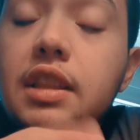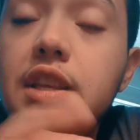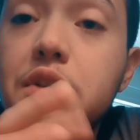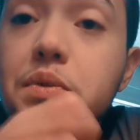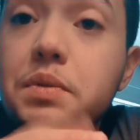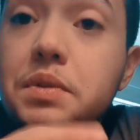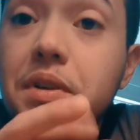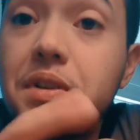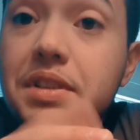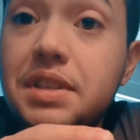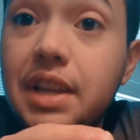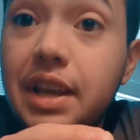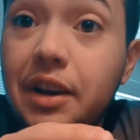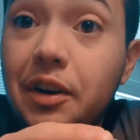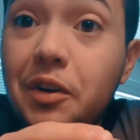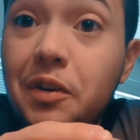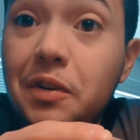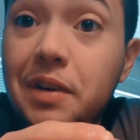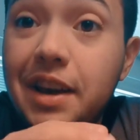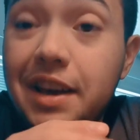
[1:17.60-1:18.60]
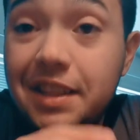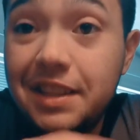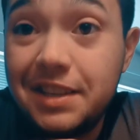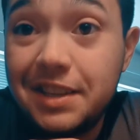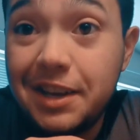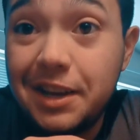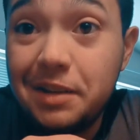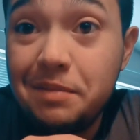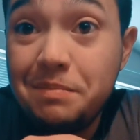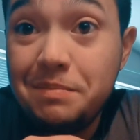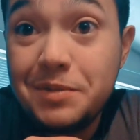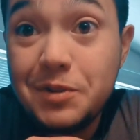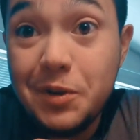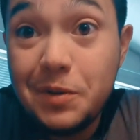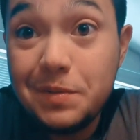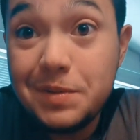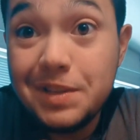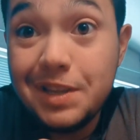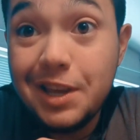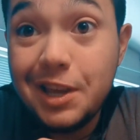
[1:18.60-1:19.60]
this was on sale at the time,
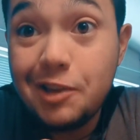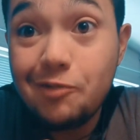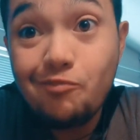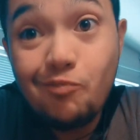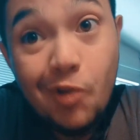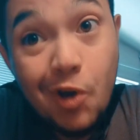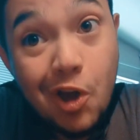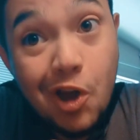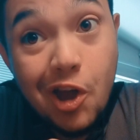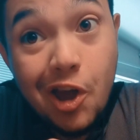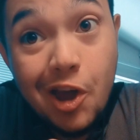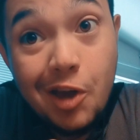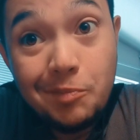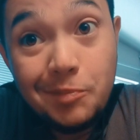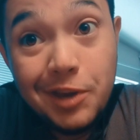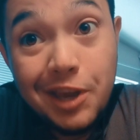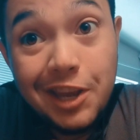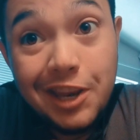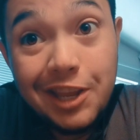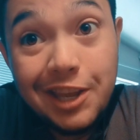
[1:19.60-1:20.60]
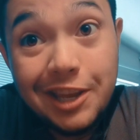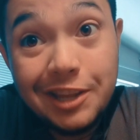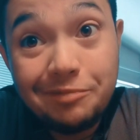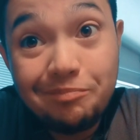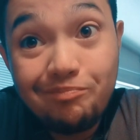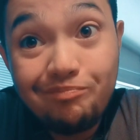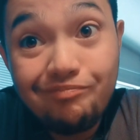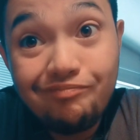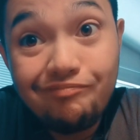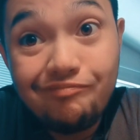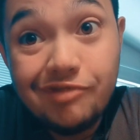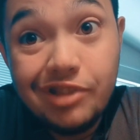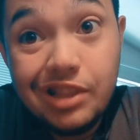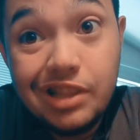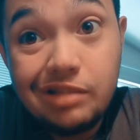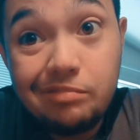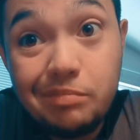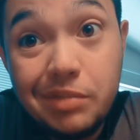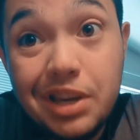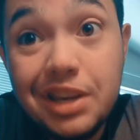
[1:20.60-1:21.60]
so I was like, I'm getting it
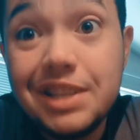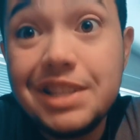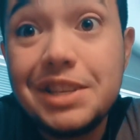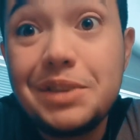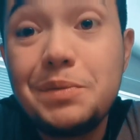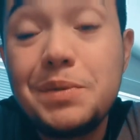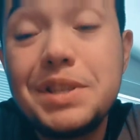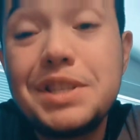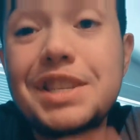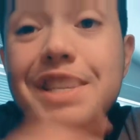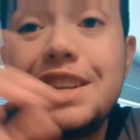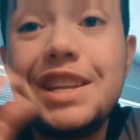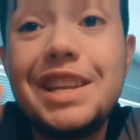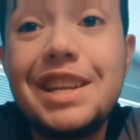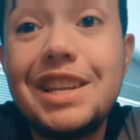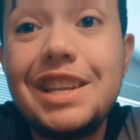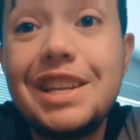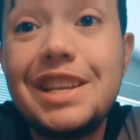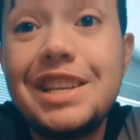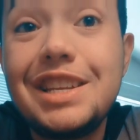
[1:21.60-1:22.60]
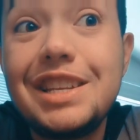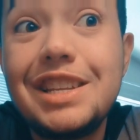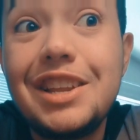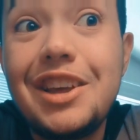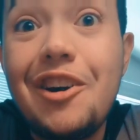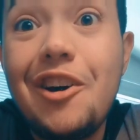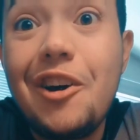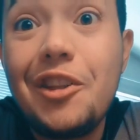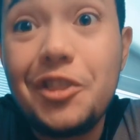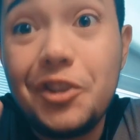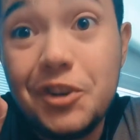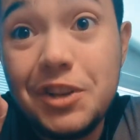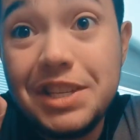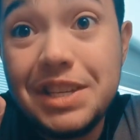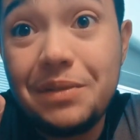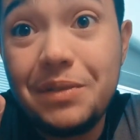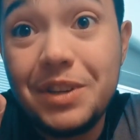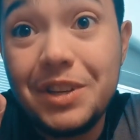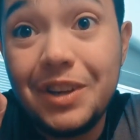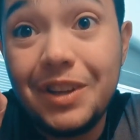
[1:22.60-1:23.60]
because it was
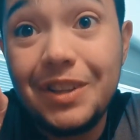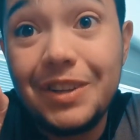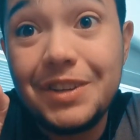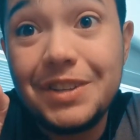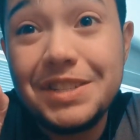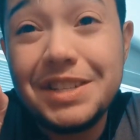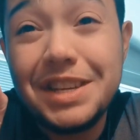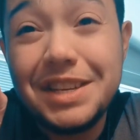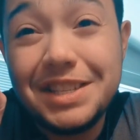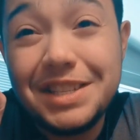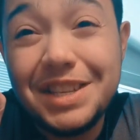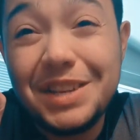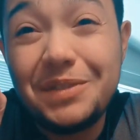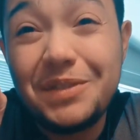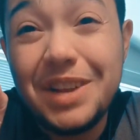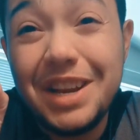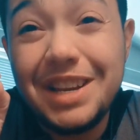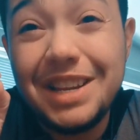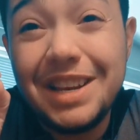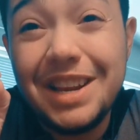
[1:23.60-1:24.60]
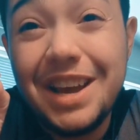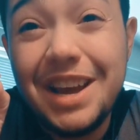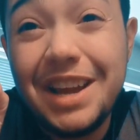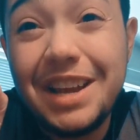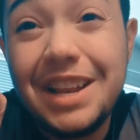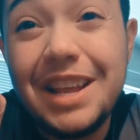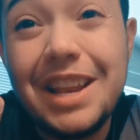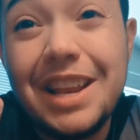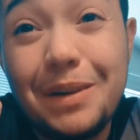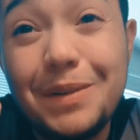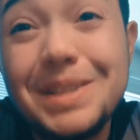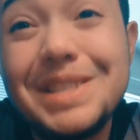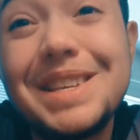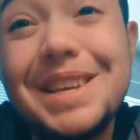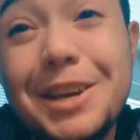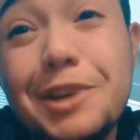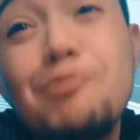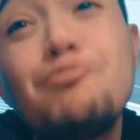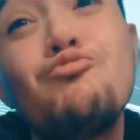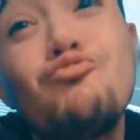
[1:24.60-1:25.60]
$37 instead of $99, and I
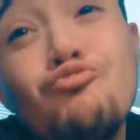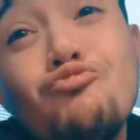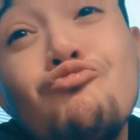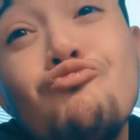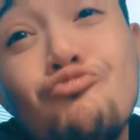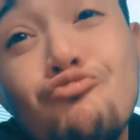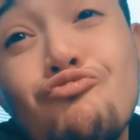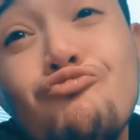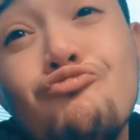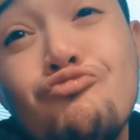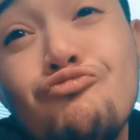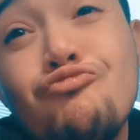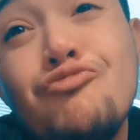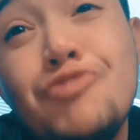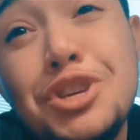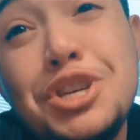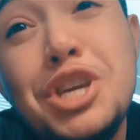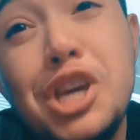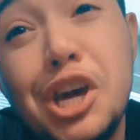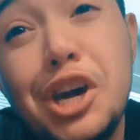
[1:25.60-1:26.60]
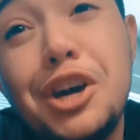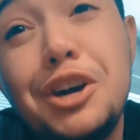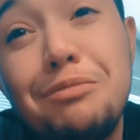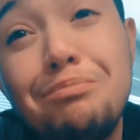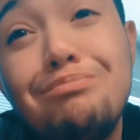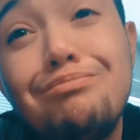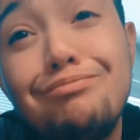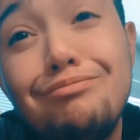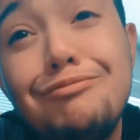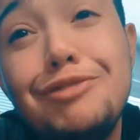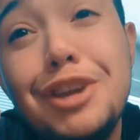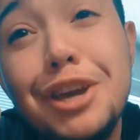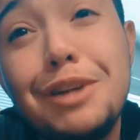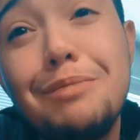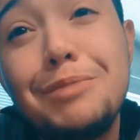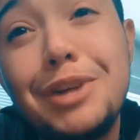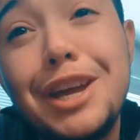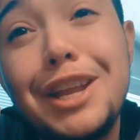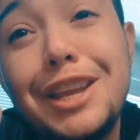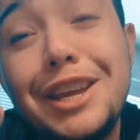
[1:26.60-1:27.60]
was like, yeah,
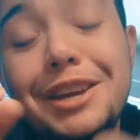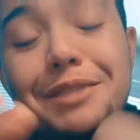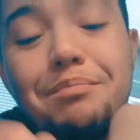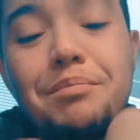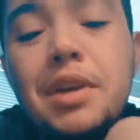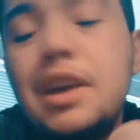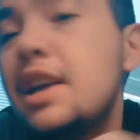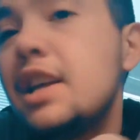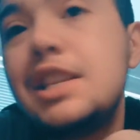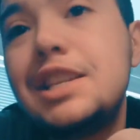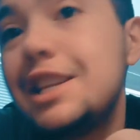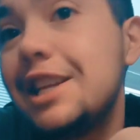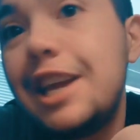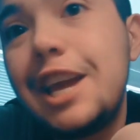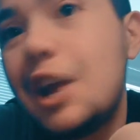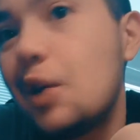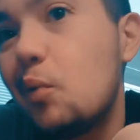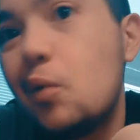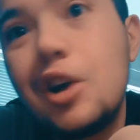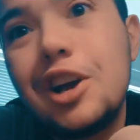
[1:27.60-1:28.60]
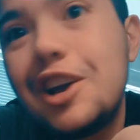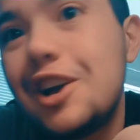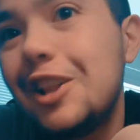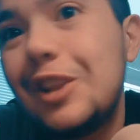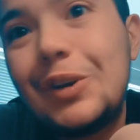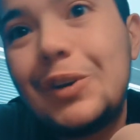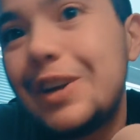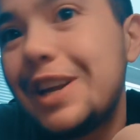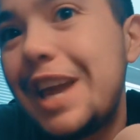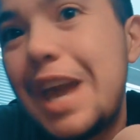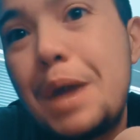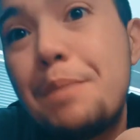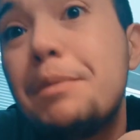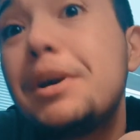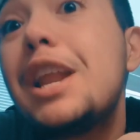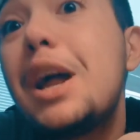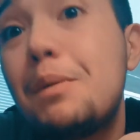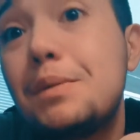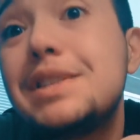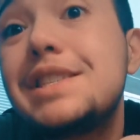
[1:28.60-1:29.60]
I'm getting it. Didn't care what color it
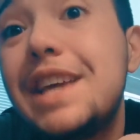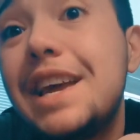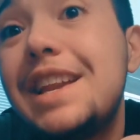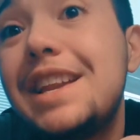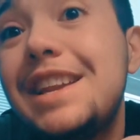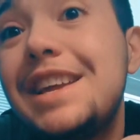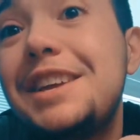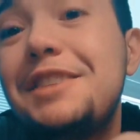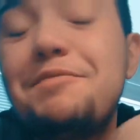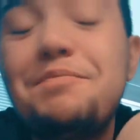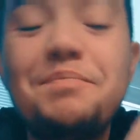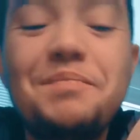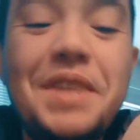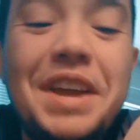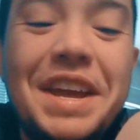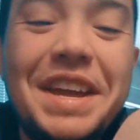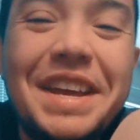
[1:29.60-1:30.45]
came in, I was getting it.